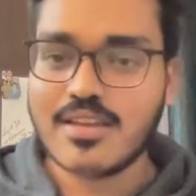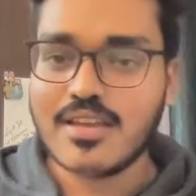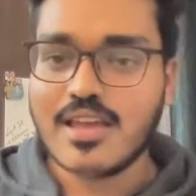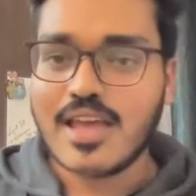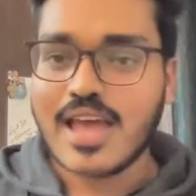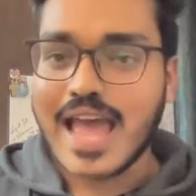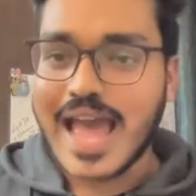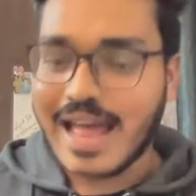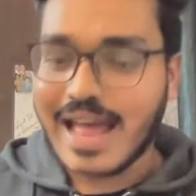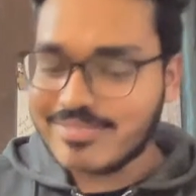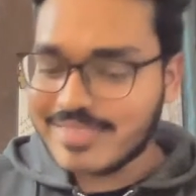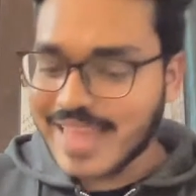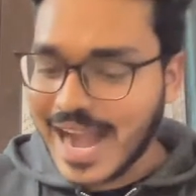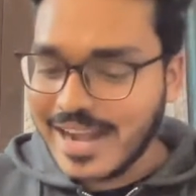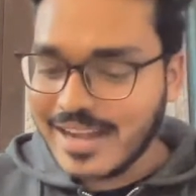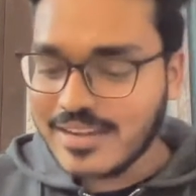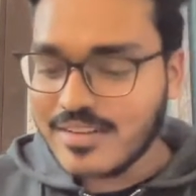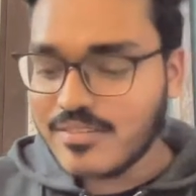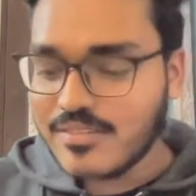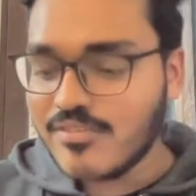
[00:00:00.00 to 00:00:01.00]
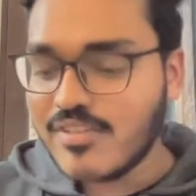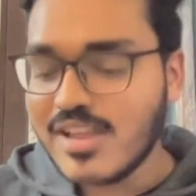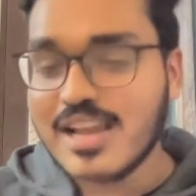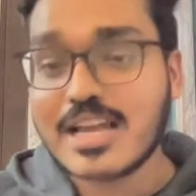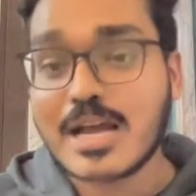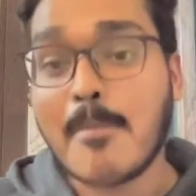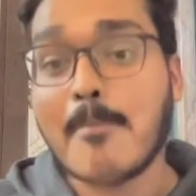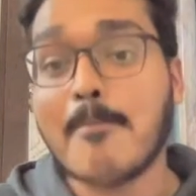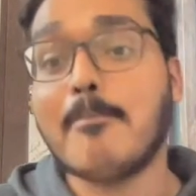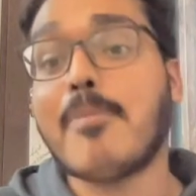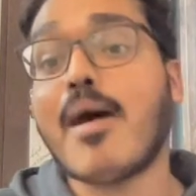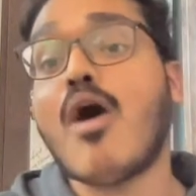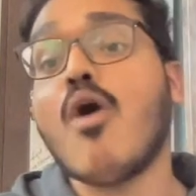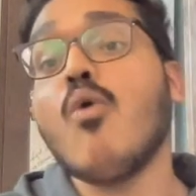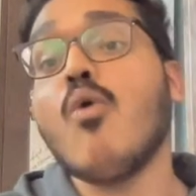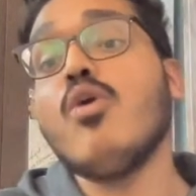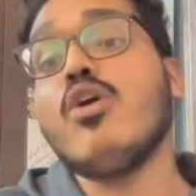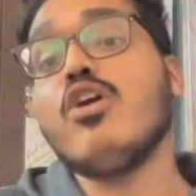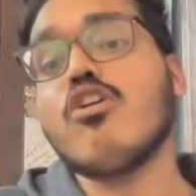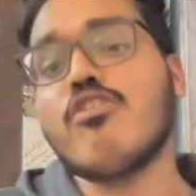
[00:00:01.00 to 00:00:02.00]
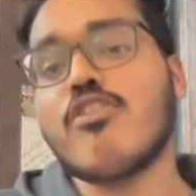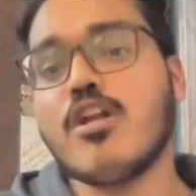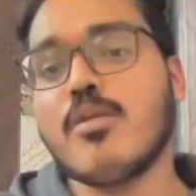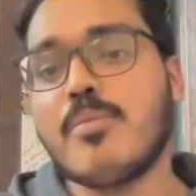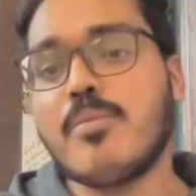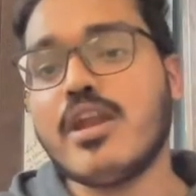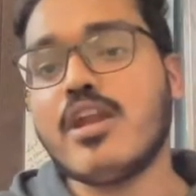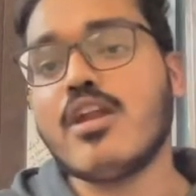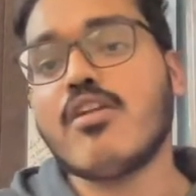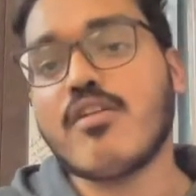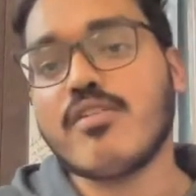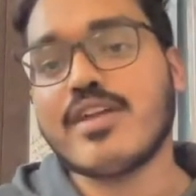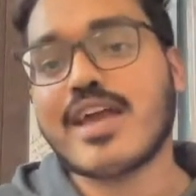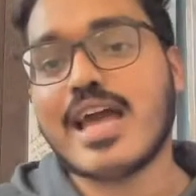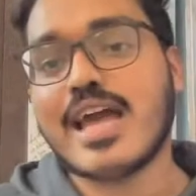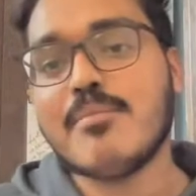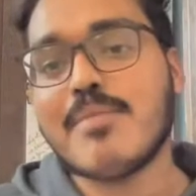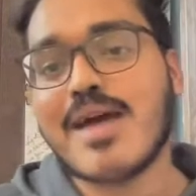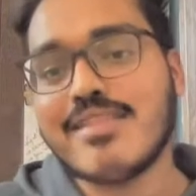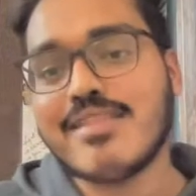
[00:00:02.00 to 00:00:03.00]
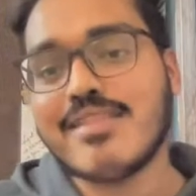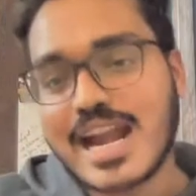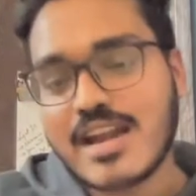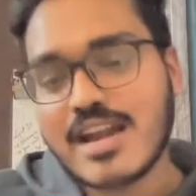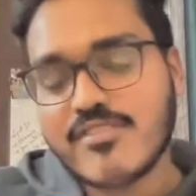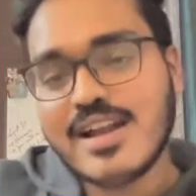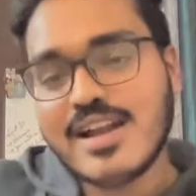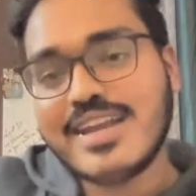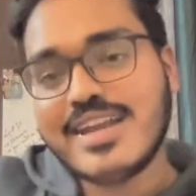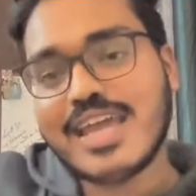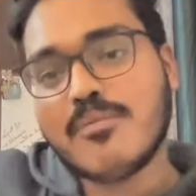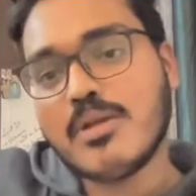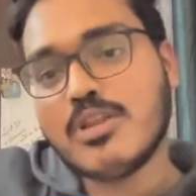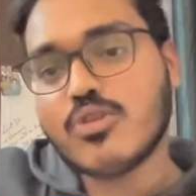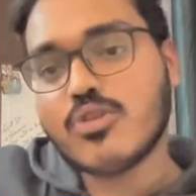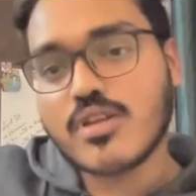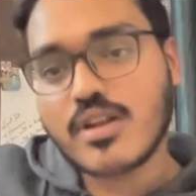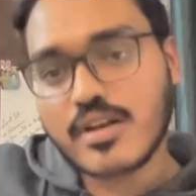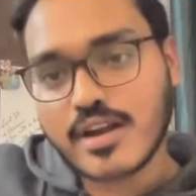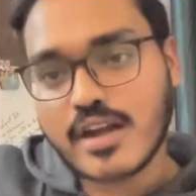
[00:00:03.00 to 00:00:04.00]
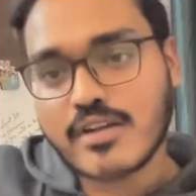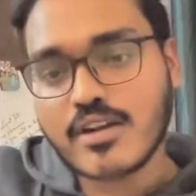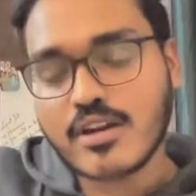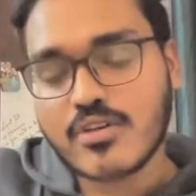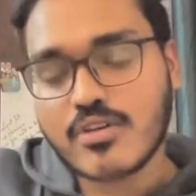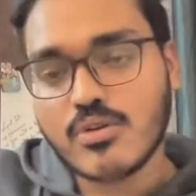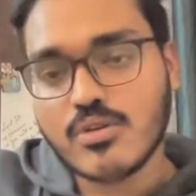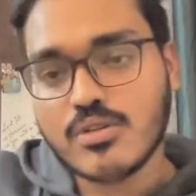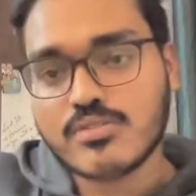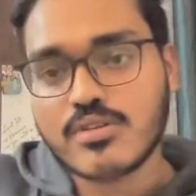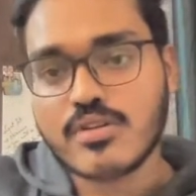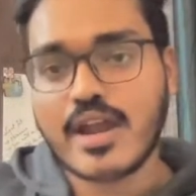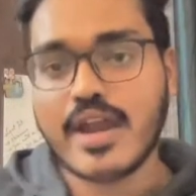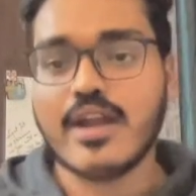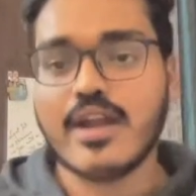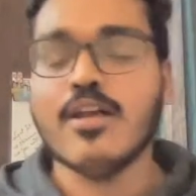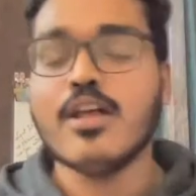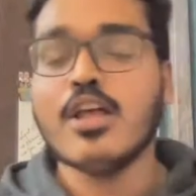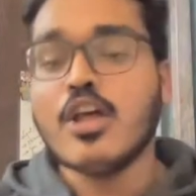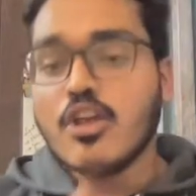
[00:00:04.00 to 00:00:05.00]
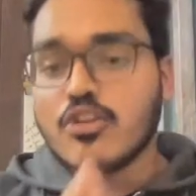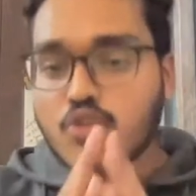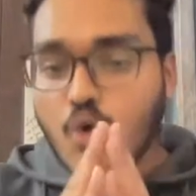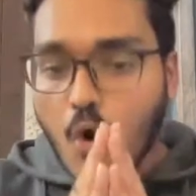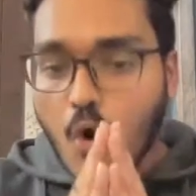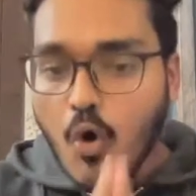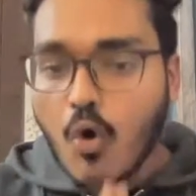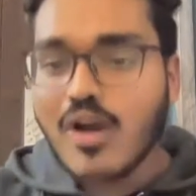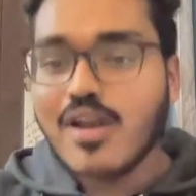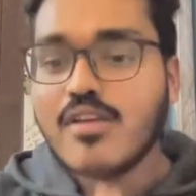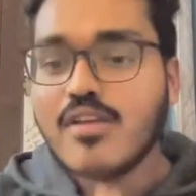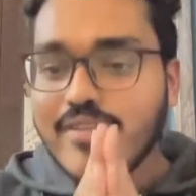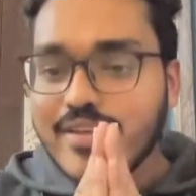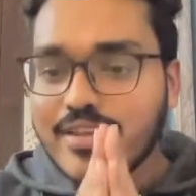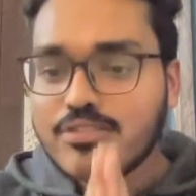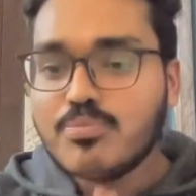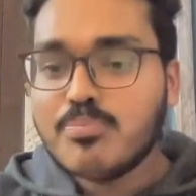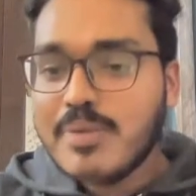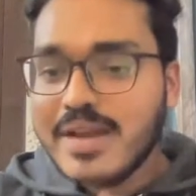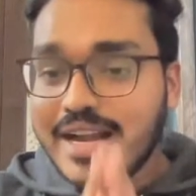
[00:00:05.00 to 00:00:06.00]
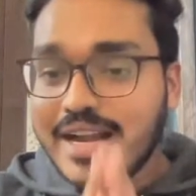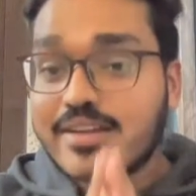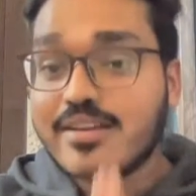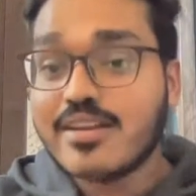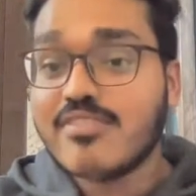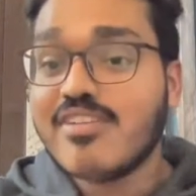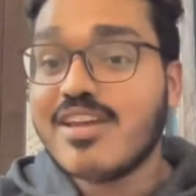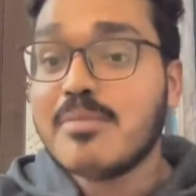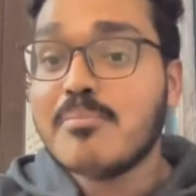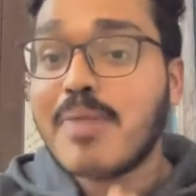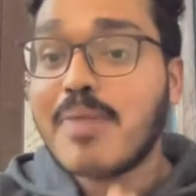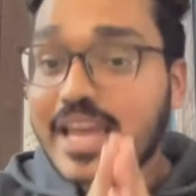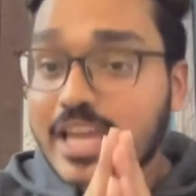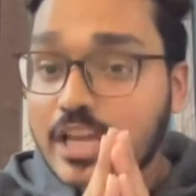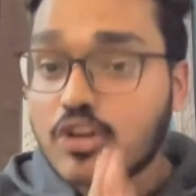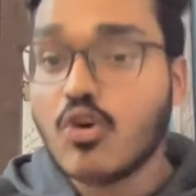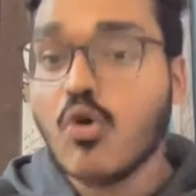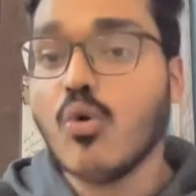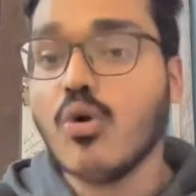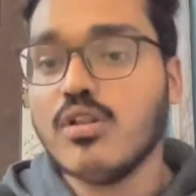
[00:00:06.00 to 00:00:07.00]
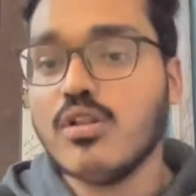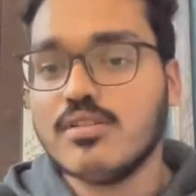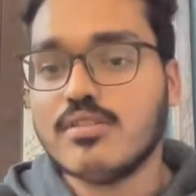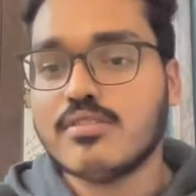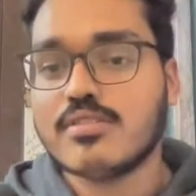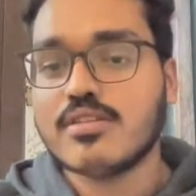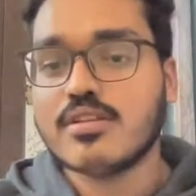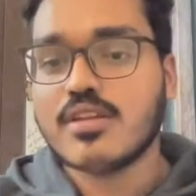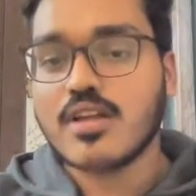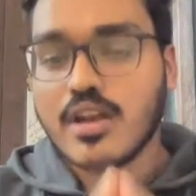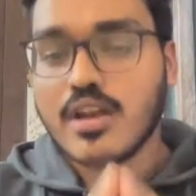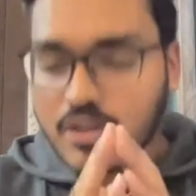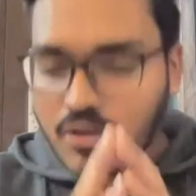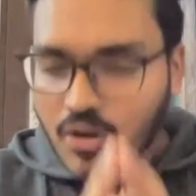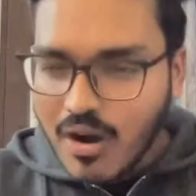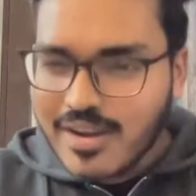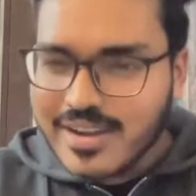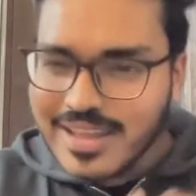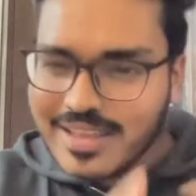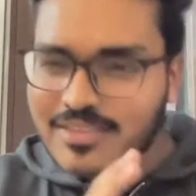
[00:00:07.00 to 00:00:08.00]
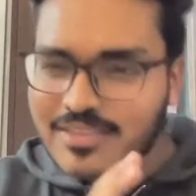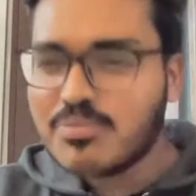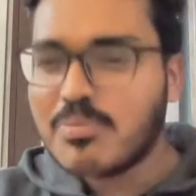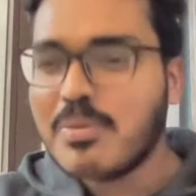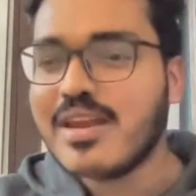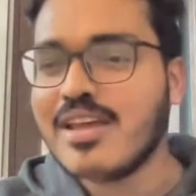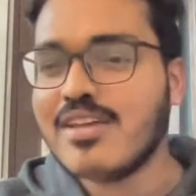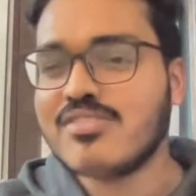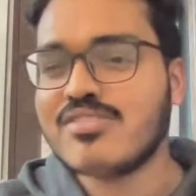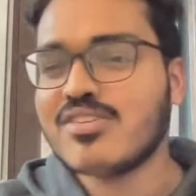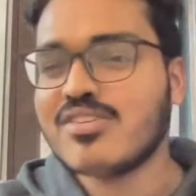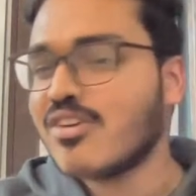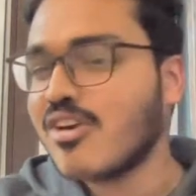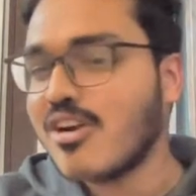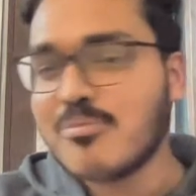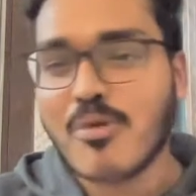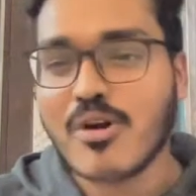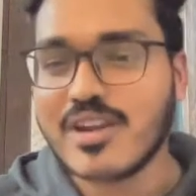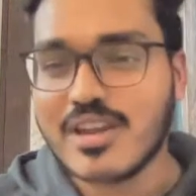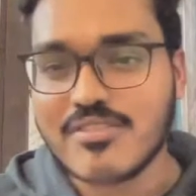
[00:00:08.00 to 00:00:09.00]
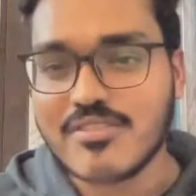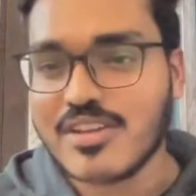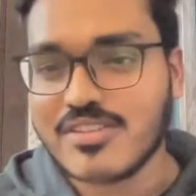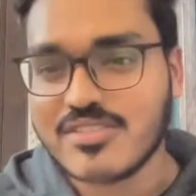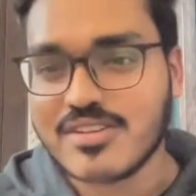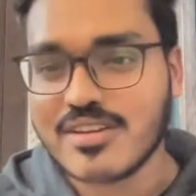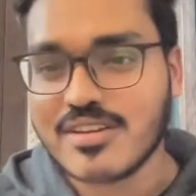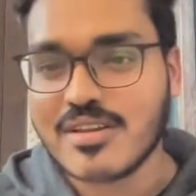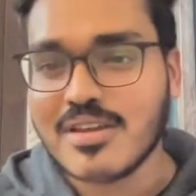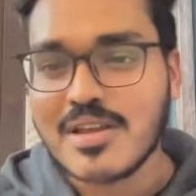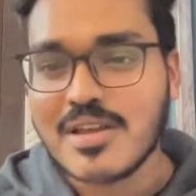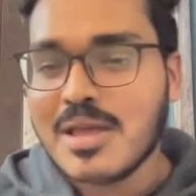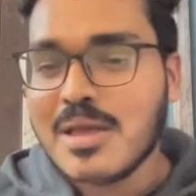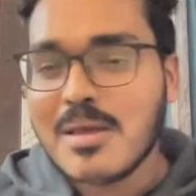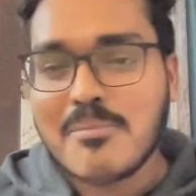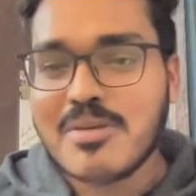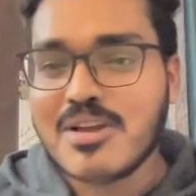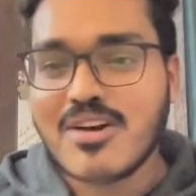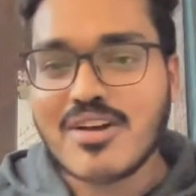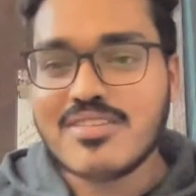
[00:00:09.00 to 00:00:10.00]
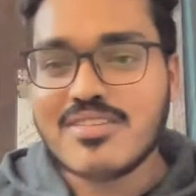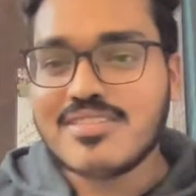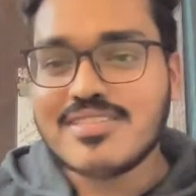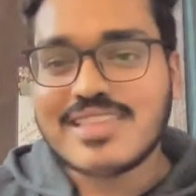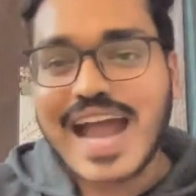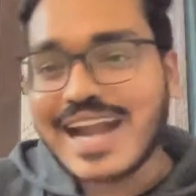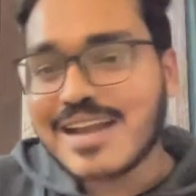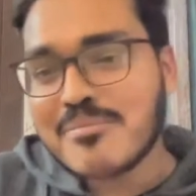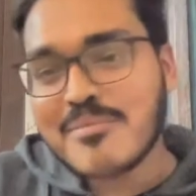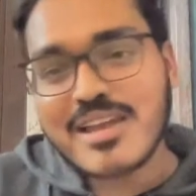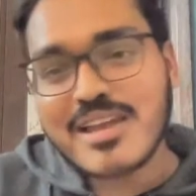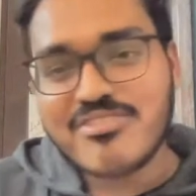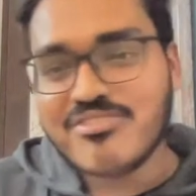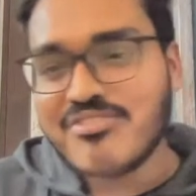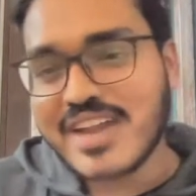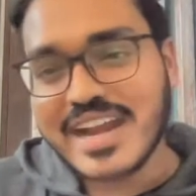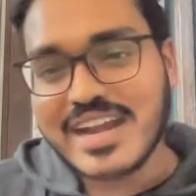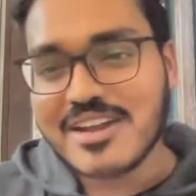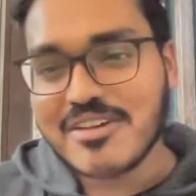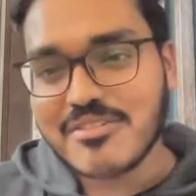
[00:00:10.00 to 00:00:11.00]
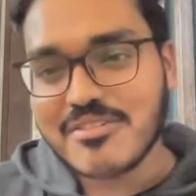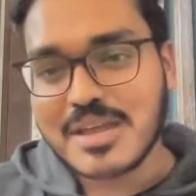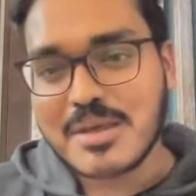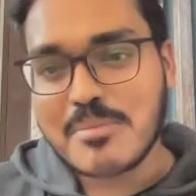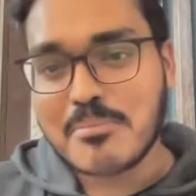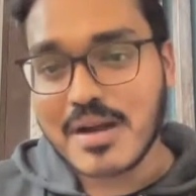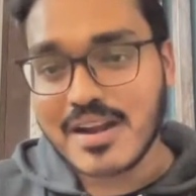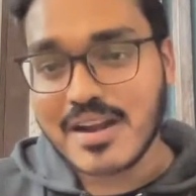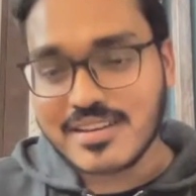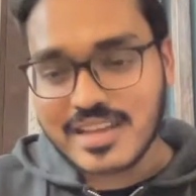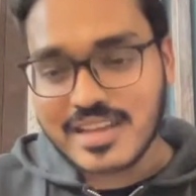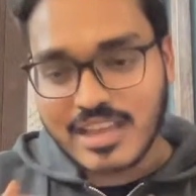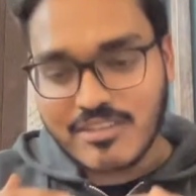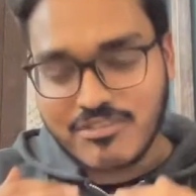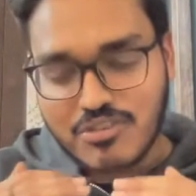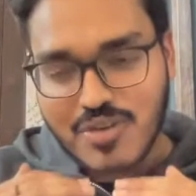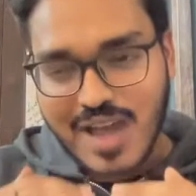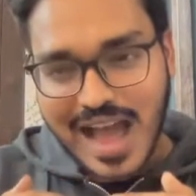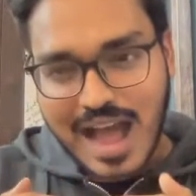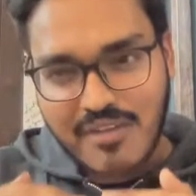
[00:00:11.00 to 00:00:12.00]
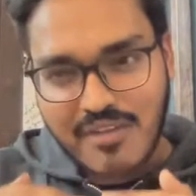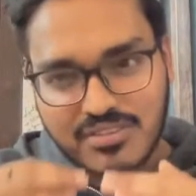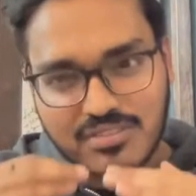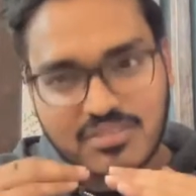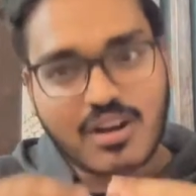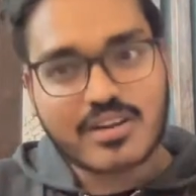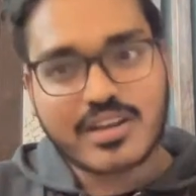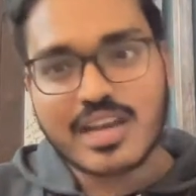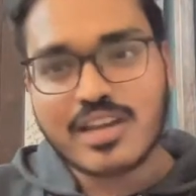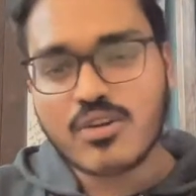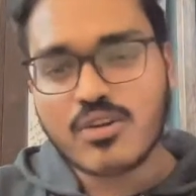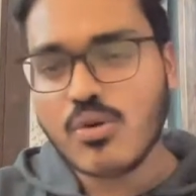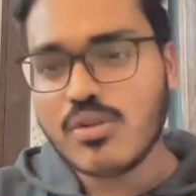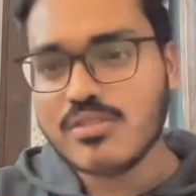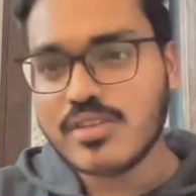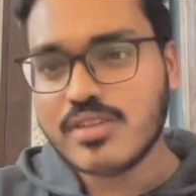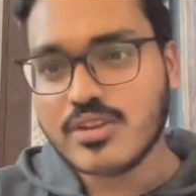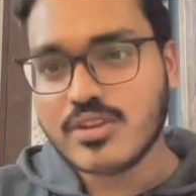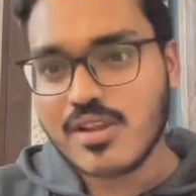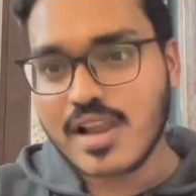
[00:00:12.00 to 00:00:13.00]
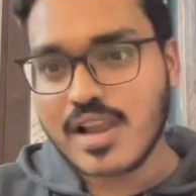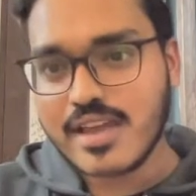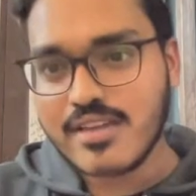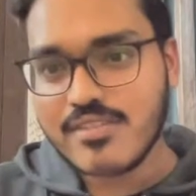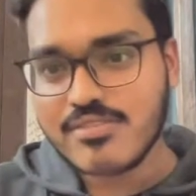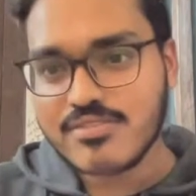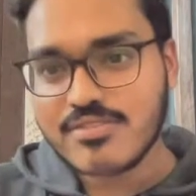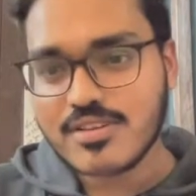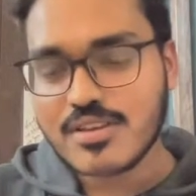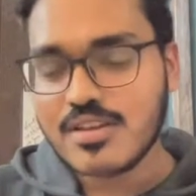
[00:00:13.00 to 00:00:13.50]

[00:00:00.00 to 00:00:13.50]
and that will compound over a period of time, and that will take me to the greater goals, right? So always be driven by goals, not inspiration or motivation, because that might fade away. But if you have certain goals in your life,